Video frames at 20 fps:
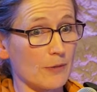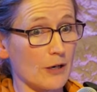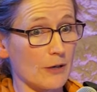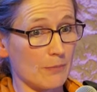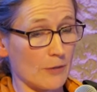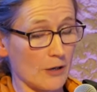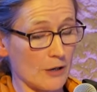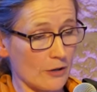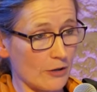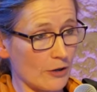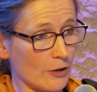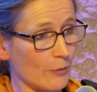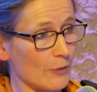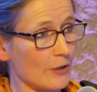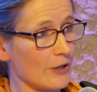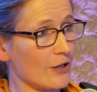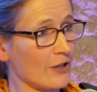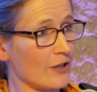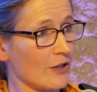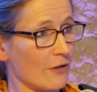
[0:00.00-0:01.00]
my
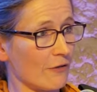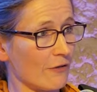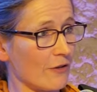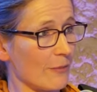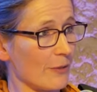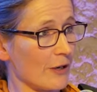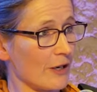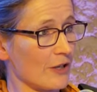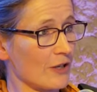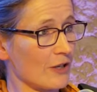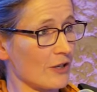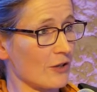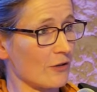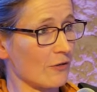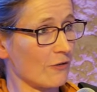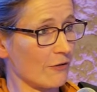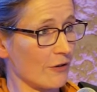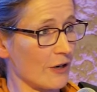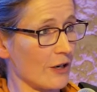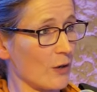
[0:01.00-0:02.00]
argument is that the feminists
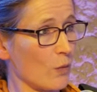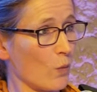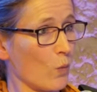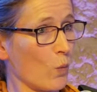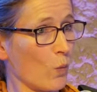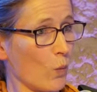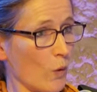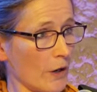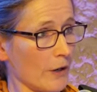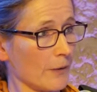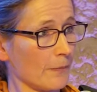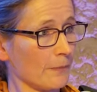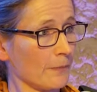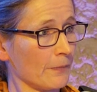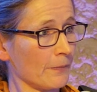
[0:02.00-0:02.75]
of freedom won.